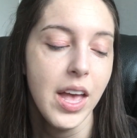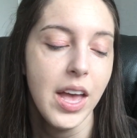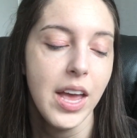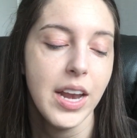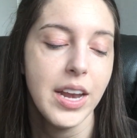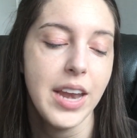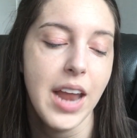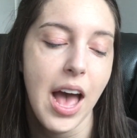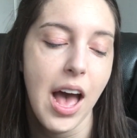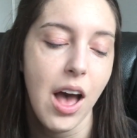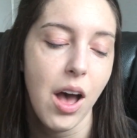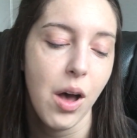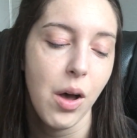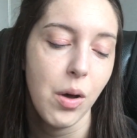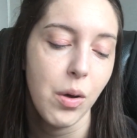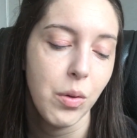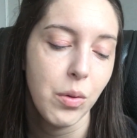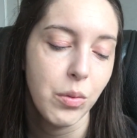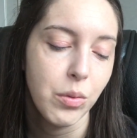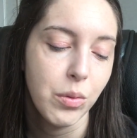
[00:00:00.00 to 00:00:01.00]

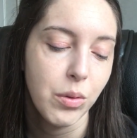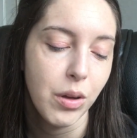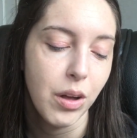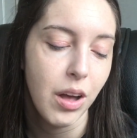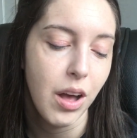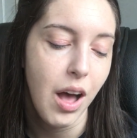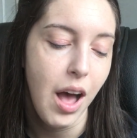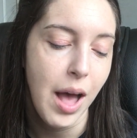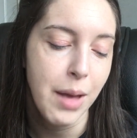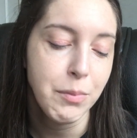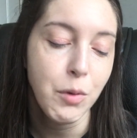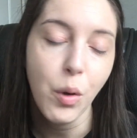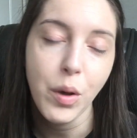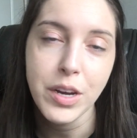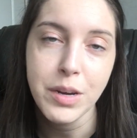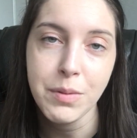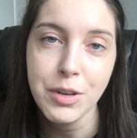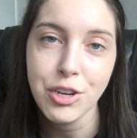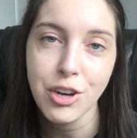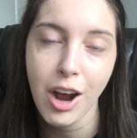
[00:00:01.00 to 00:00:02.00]
Now, I'm going
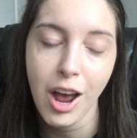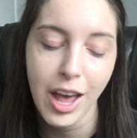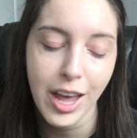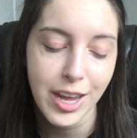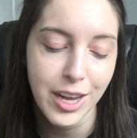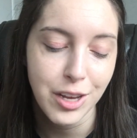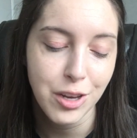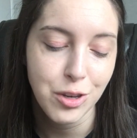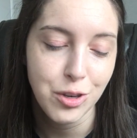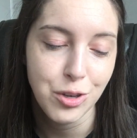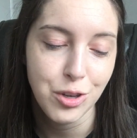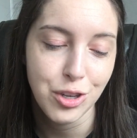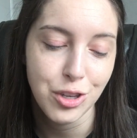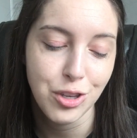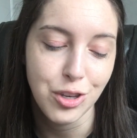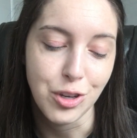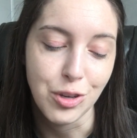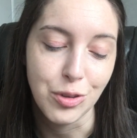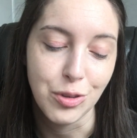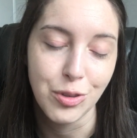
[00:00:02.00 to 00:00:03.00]
to be trying to
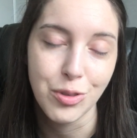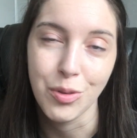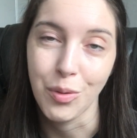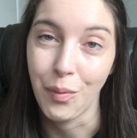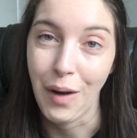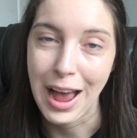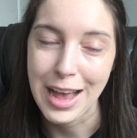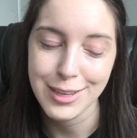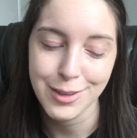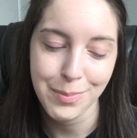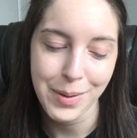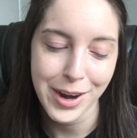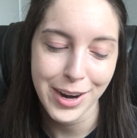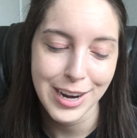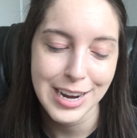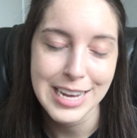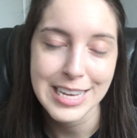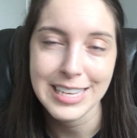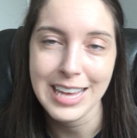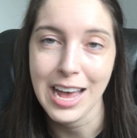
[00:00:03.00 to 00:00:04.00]
just use
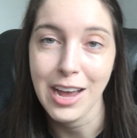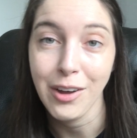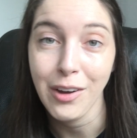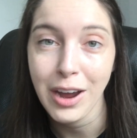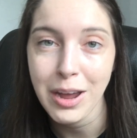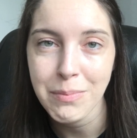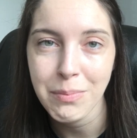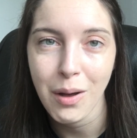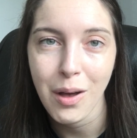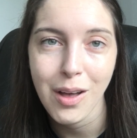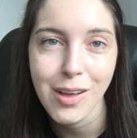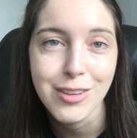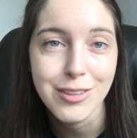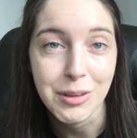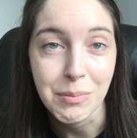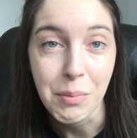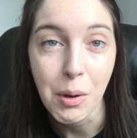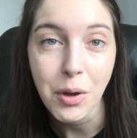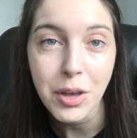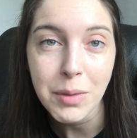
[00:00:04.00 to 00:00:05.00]
raspberries and Great Balls
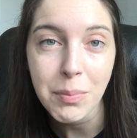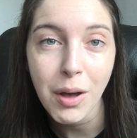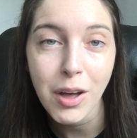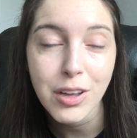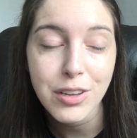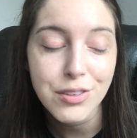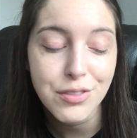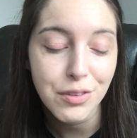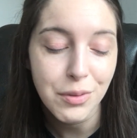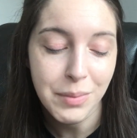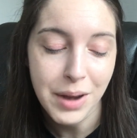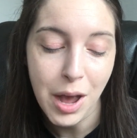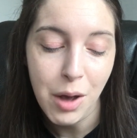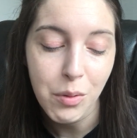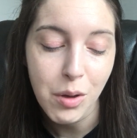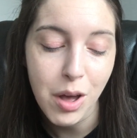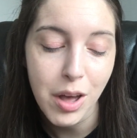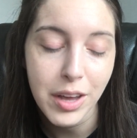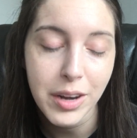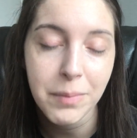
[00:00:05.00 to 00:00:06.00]
and Pokeballs from now
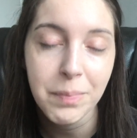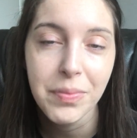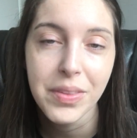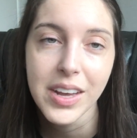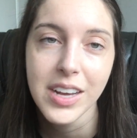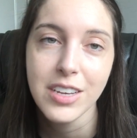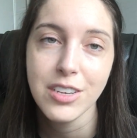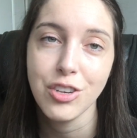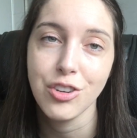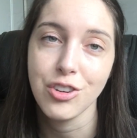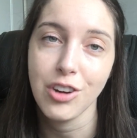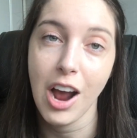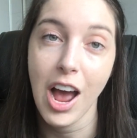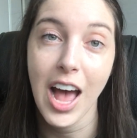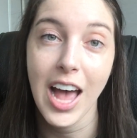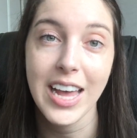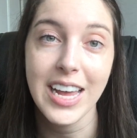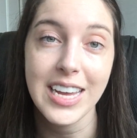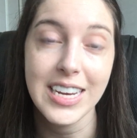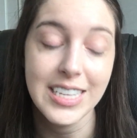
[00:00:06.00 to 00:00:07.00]
on to
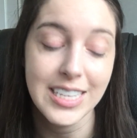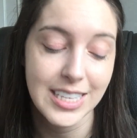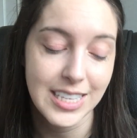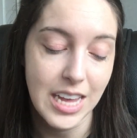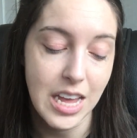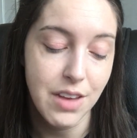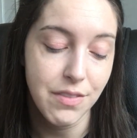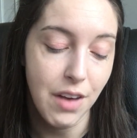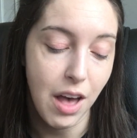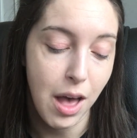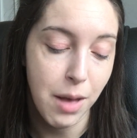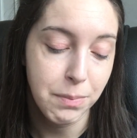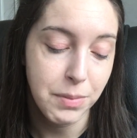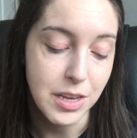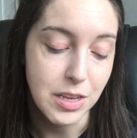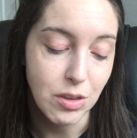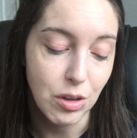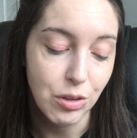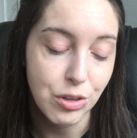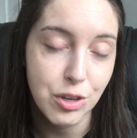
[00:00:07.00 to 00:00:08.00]
try and save up
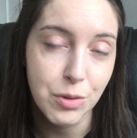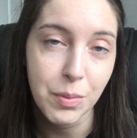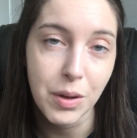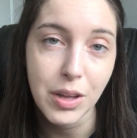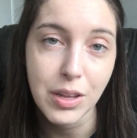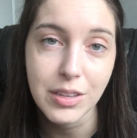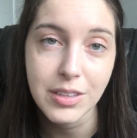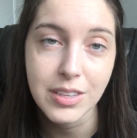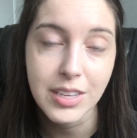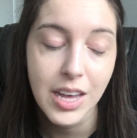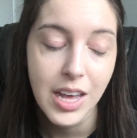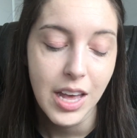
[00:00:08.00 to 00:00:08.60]
these Ultra Balls.